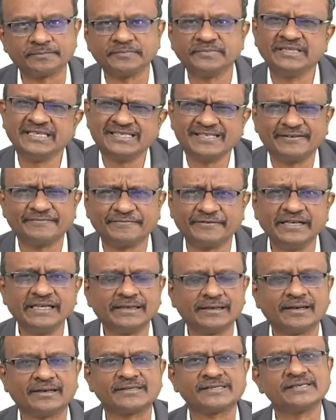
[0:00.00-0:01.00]
These are free
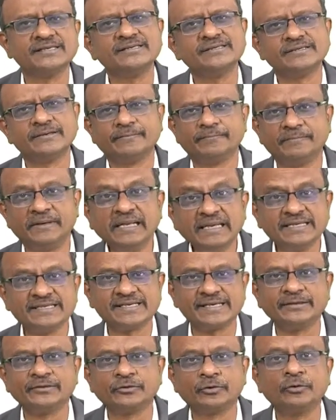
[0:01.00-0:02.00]
classes.
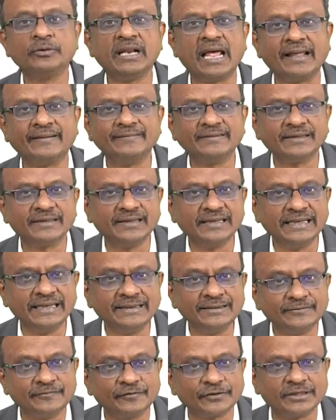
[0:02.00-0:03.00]
Please enroll, and the
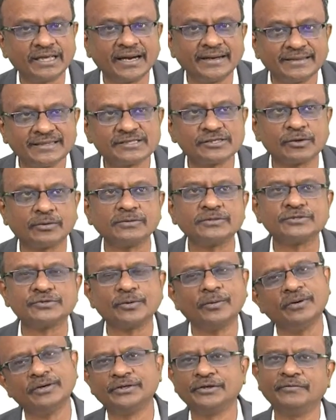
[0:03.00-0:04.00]
link for that is
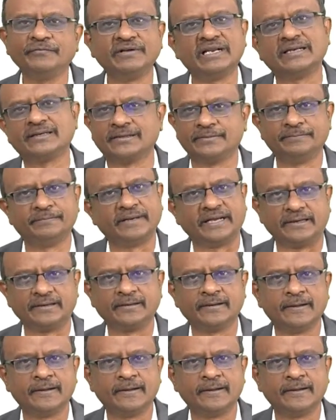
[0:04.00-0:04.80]
also on your welcome mail.